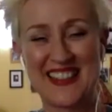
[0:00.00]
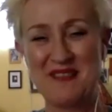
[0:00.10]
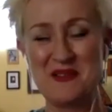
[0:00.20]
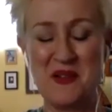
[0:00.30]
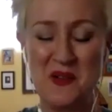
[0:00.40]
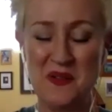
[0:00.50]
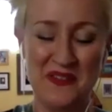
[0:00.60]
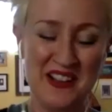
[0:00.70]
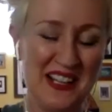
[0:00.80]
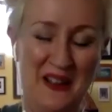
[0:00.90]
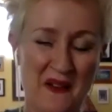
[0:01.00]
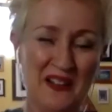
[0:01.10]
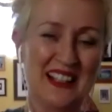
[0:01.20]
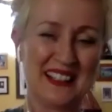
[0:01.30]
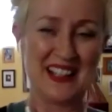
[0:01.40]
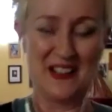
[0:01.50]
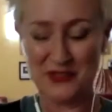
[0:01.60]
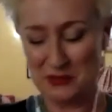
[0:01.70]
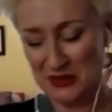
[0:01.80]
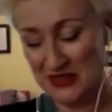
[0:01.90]
were all really hot and
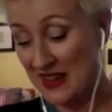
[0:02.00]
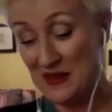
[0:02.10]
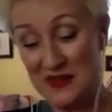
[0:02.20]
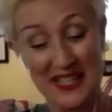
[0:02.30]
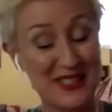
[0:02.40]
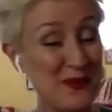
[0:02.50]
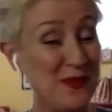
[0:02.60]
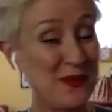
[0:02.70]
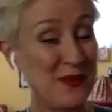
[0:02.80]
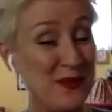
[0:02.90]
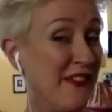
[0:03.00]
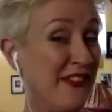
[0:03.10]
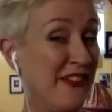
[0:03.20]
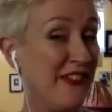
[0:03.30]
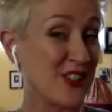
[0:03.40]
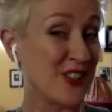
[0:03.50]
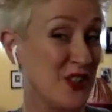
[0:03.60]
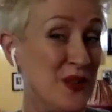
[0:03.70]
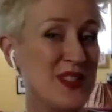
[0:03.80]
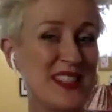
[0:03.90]
uncomfortable, and they all had to wear flat
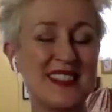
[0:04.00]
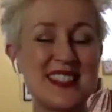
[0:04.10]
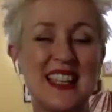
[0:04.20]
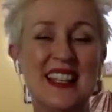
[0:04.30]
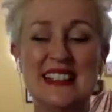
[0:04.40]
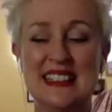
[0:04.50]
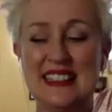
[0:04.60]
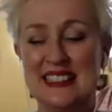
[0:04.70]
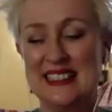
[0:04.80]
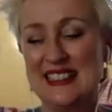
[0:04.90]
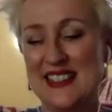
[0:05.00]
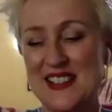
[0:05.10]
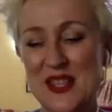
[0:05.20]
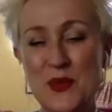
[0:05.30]
shoes, and so there was